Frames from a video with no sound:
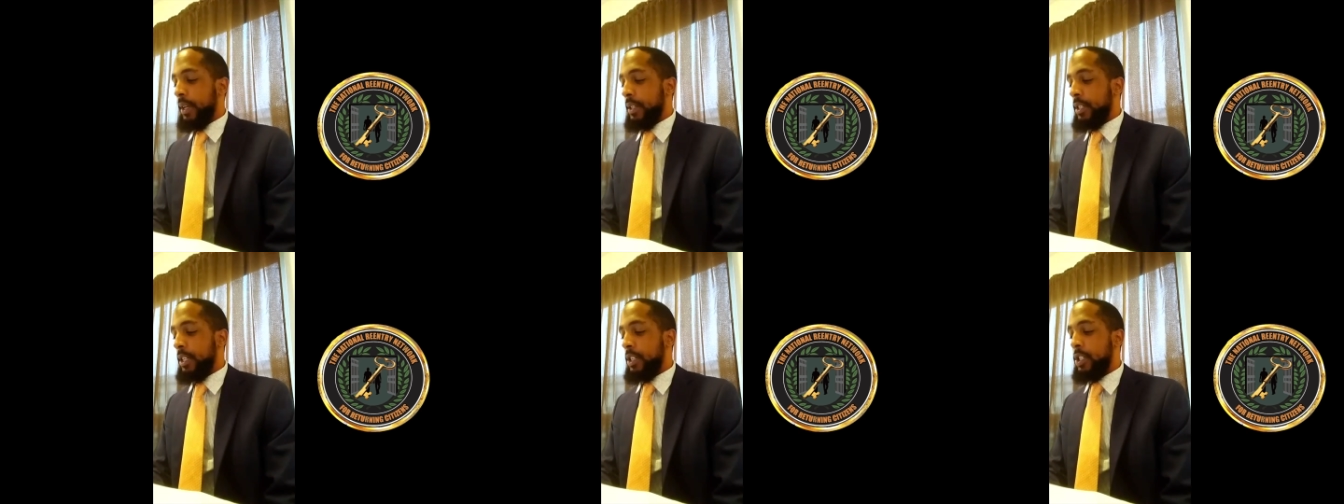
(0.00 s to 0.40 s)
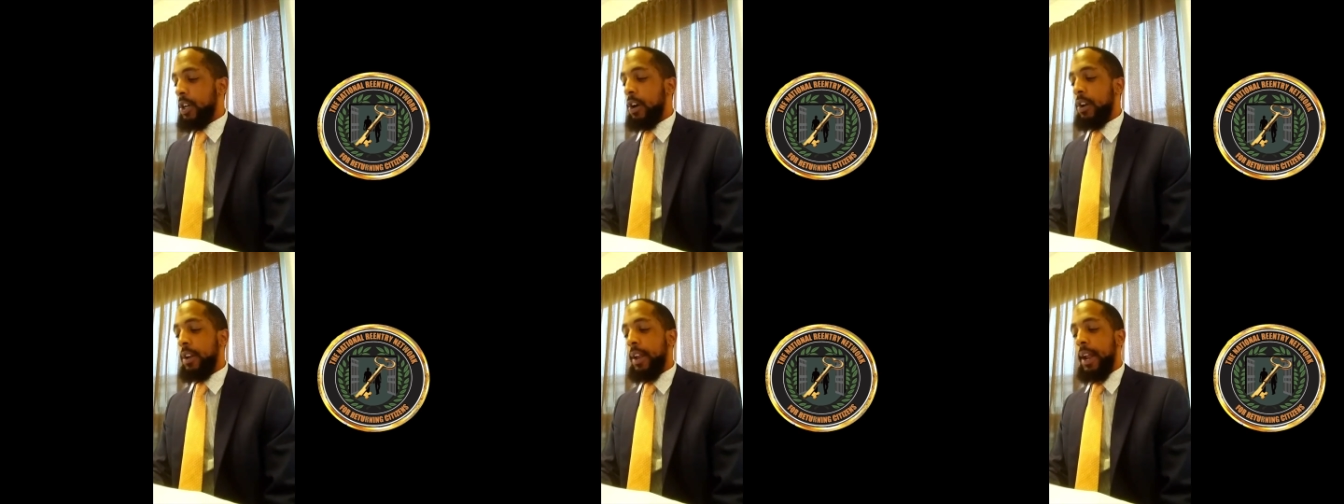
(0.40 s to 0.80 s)
and teach
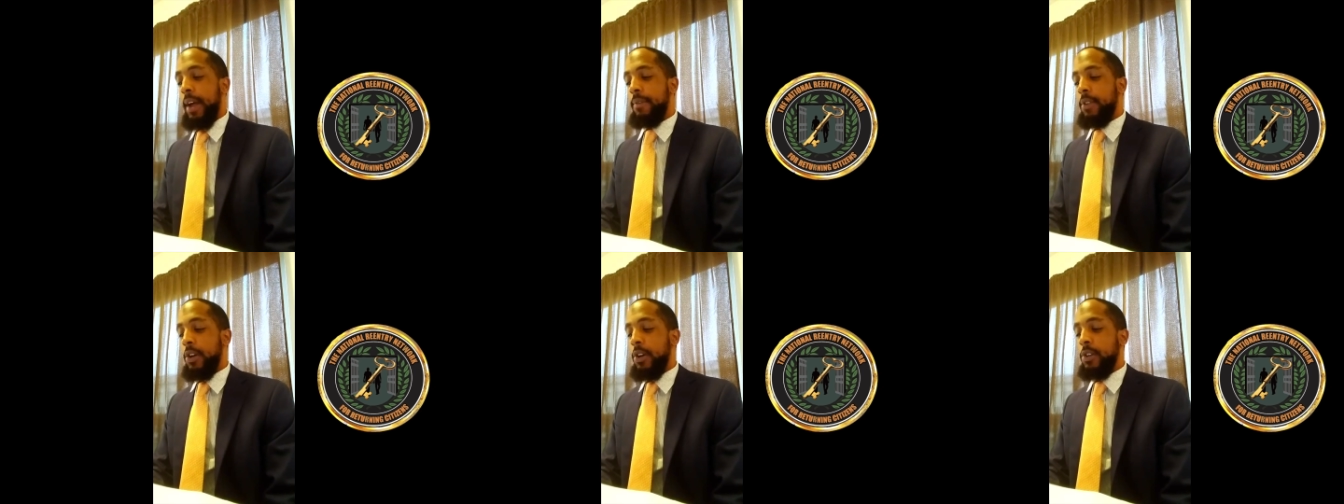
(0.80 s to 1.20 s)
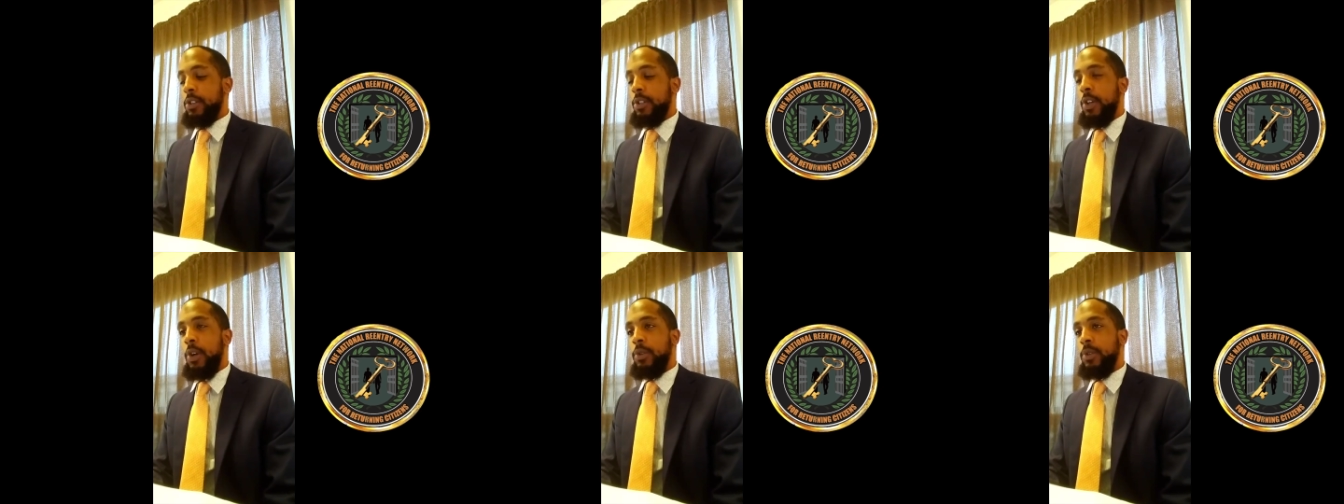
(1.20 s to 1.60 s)
all that I have learned to
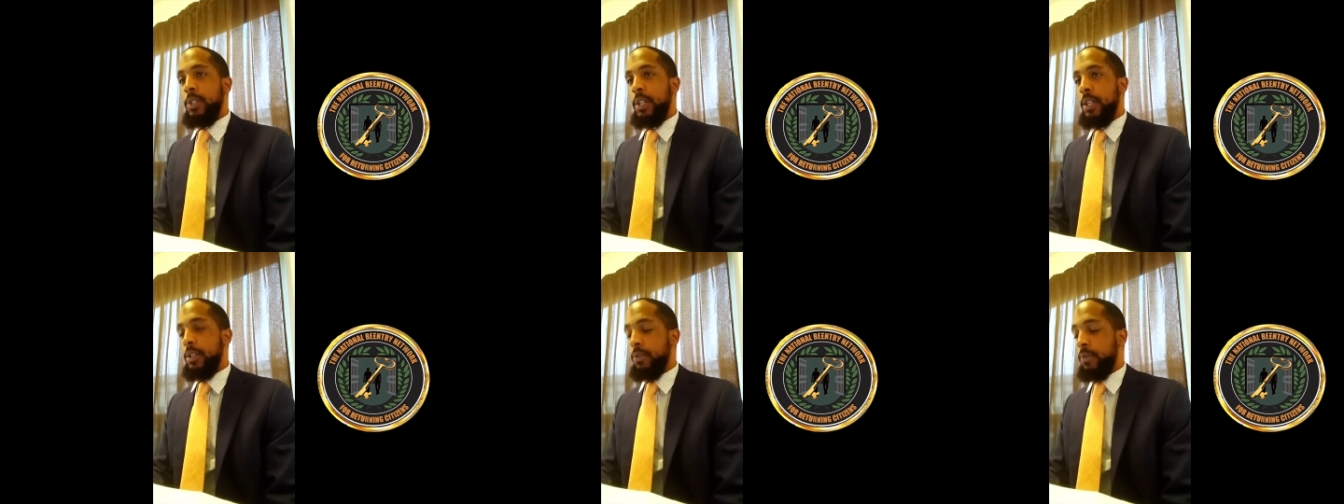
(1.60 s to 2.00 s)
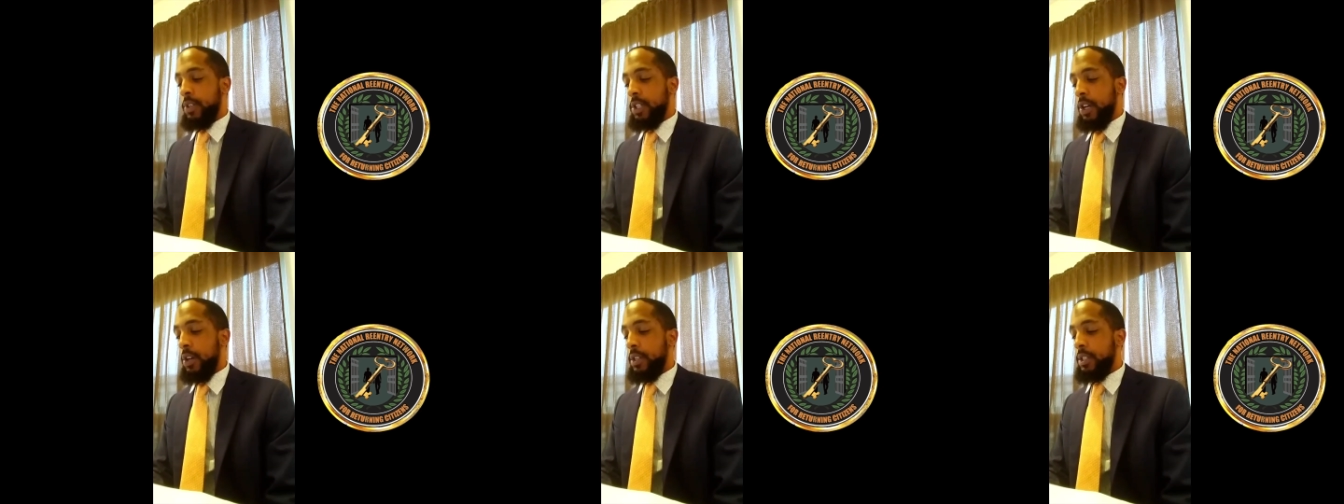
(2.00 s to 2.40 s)
those ret-
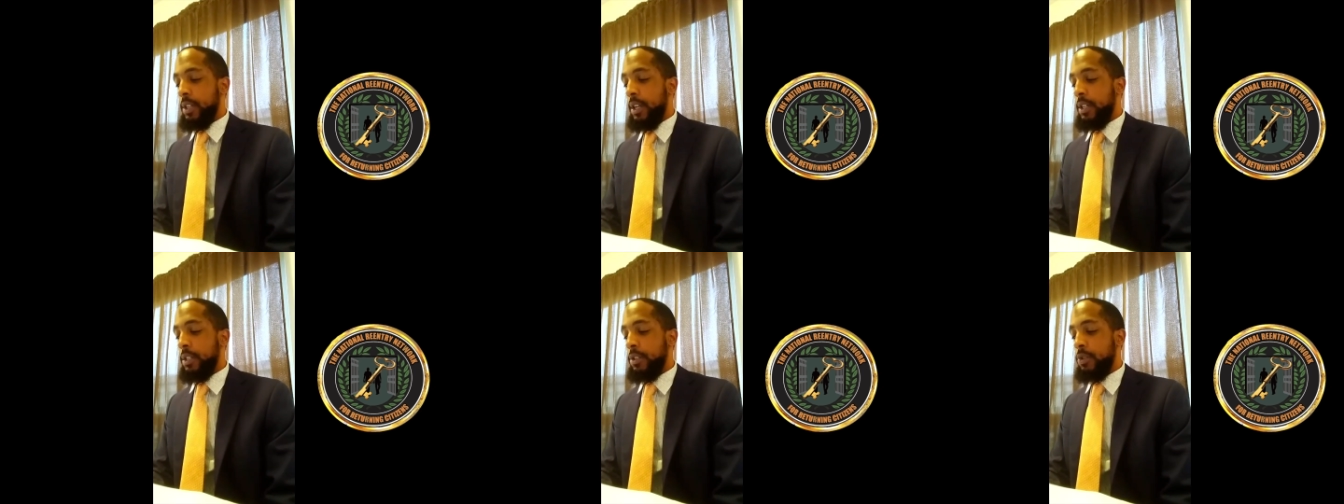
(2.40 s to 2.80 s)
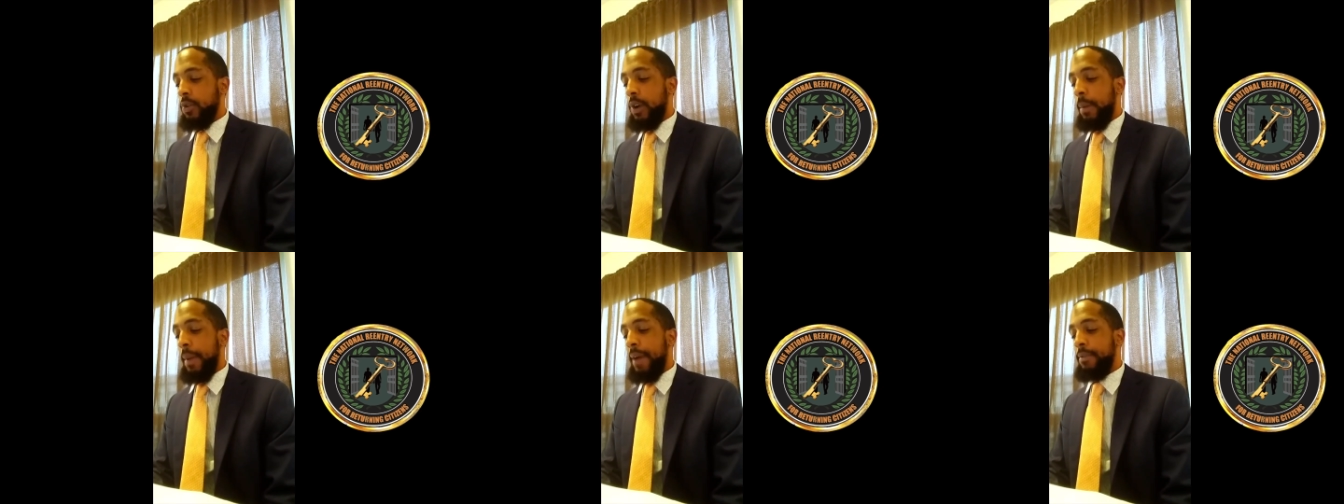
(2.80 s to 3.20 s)
returning citizens who
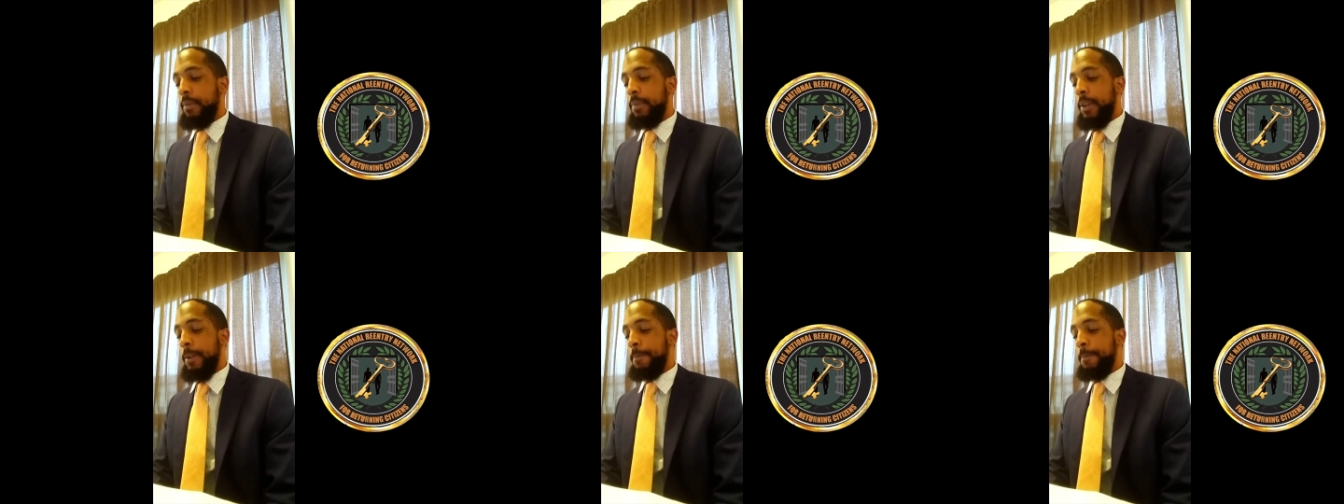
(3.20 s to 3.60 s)
come after me.